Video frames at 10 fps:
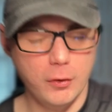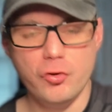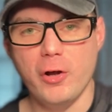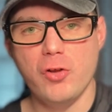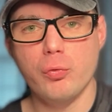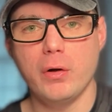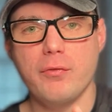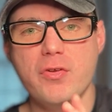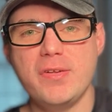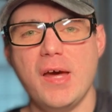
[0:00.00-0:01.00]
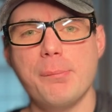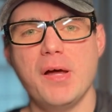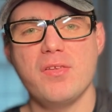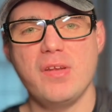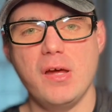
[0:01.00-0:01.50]
so i just went over step
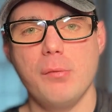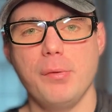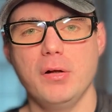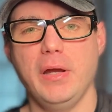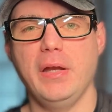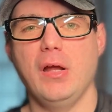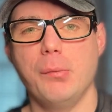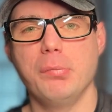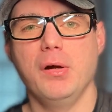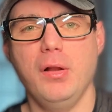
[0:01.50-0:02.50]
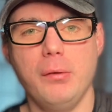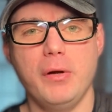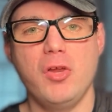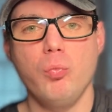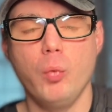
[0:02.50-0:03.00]
by step on getting umbrel
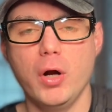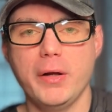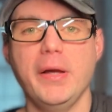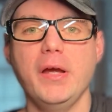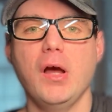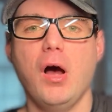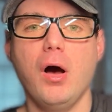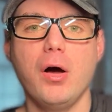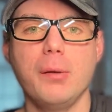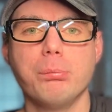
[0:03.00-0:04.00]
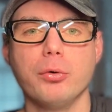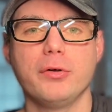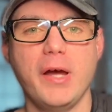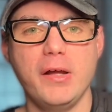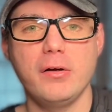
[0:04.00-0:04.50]
os working on
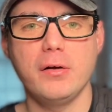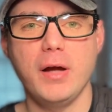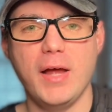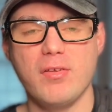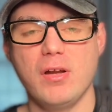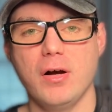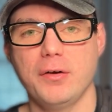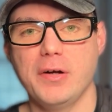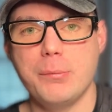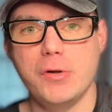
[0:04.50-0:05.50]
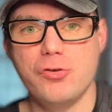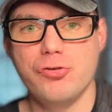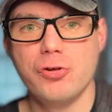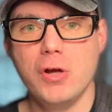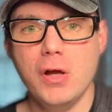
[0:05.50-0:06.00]
portainer as a docker
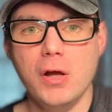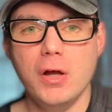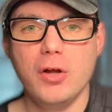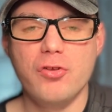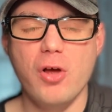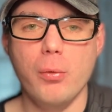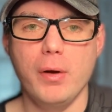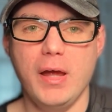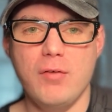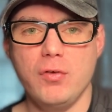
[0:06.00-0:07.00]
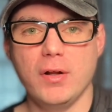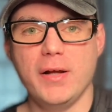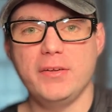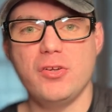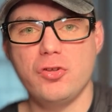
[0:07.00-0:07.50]
image so if you
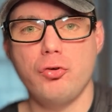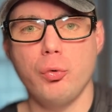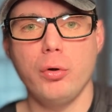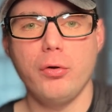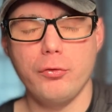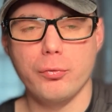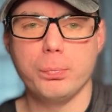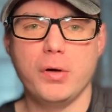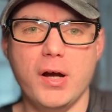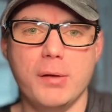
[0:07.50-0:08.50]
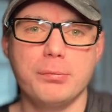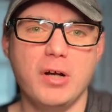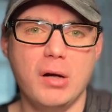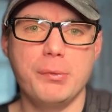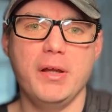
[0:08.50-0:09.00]
like this tutorial subscribe
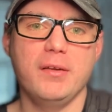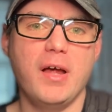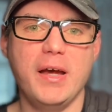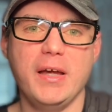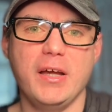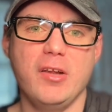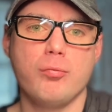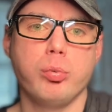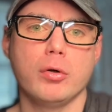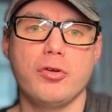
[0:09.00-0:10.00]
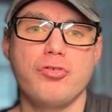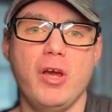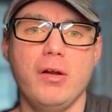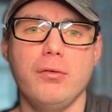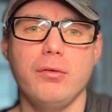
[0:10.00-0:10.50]
comment like and support the
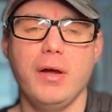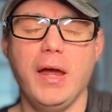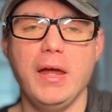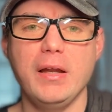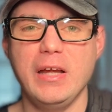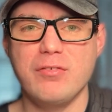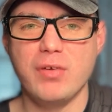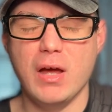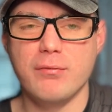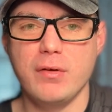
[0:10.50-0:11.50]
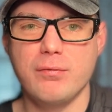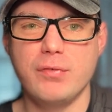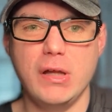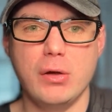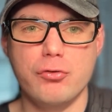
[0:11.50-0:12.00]
channel and if you have any
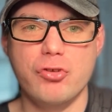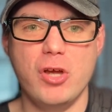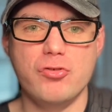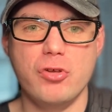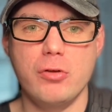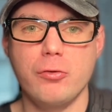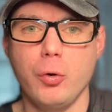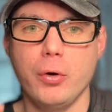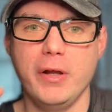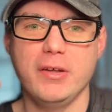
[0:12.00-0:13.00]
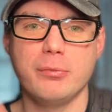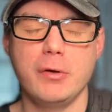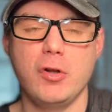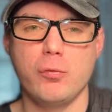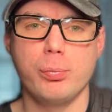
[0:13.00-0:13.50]
video sessions or need
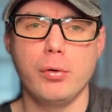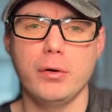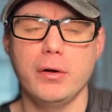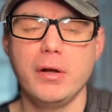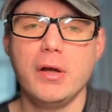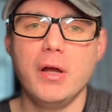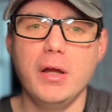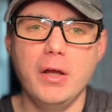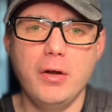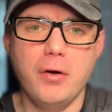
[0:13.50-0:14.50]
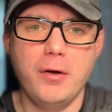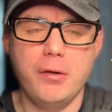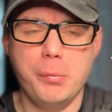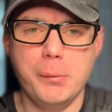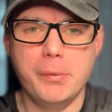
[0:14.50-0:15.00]
community support you can go down to the
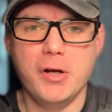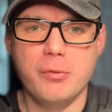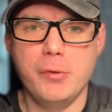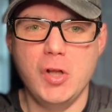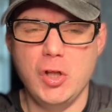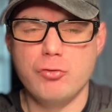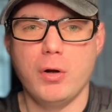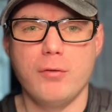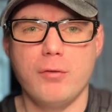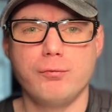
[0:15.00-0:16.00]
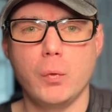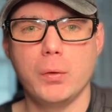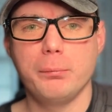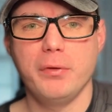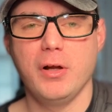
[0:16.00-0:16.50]
Big Bear community and join our
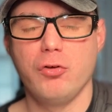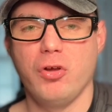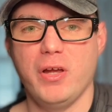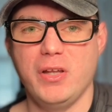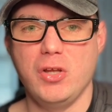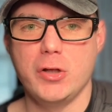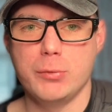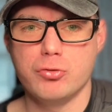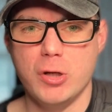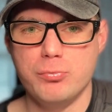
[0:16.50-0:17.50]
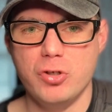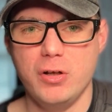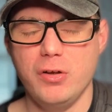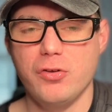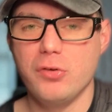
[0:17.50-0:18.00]
forum. There's a link in the YouTube
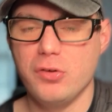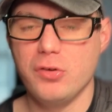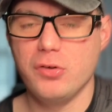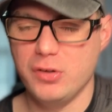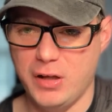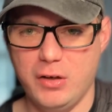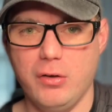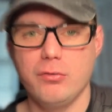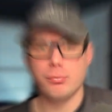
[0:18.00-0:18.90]
description, so stay tuned